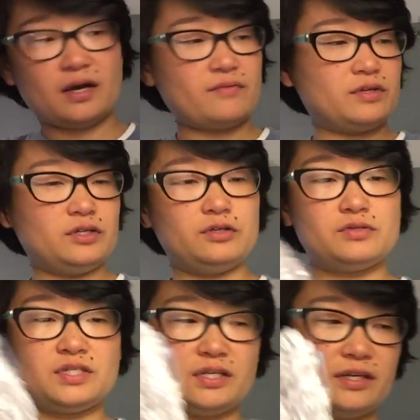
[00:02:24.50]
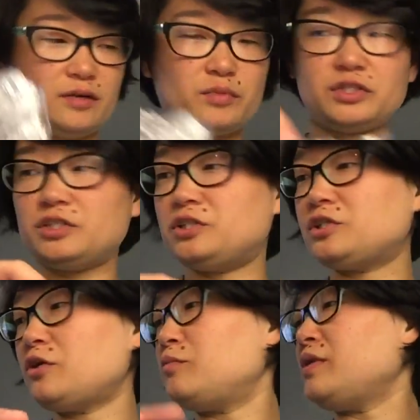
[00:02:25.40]
I haven't used it yet, but she
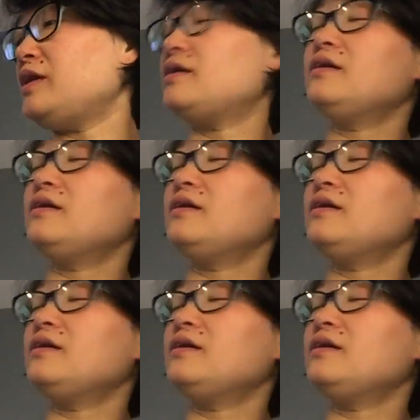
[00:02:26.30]
showed me